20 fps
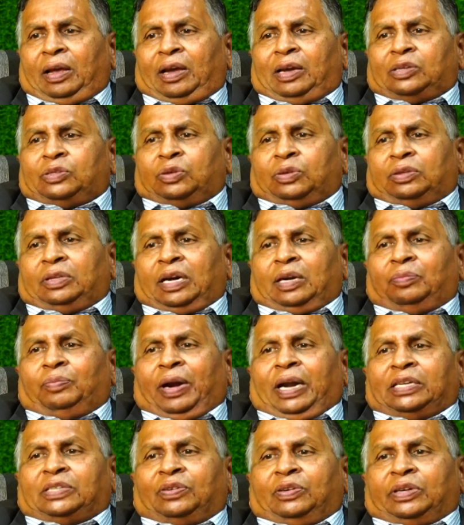So that
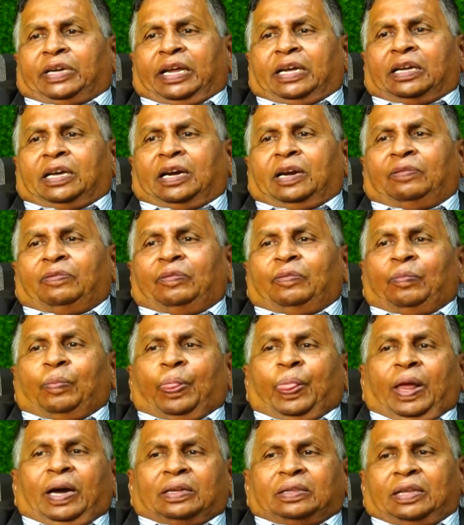branch will take care of
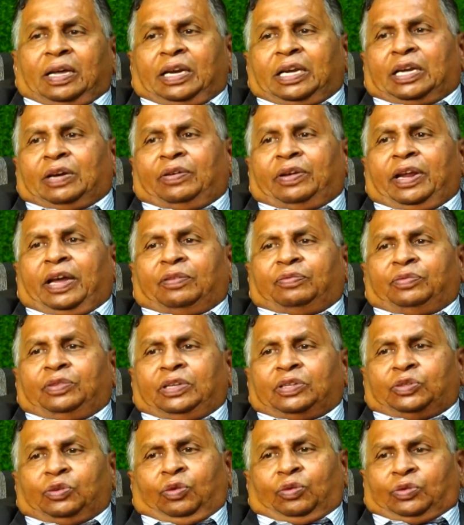the recovery of
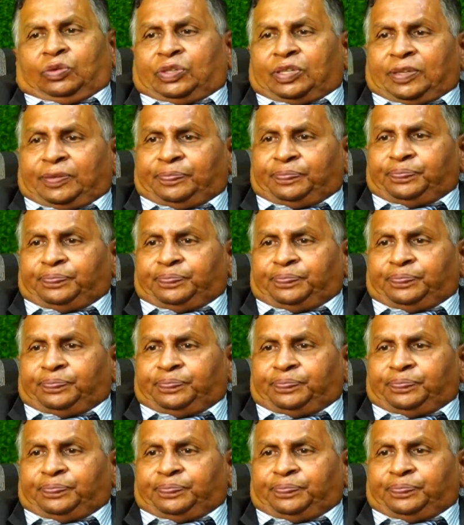these loans.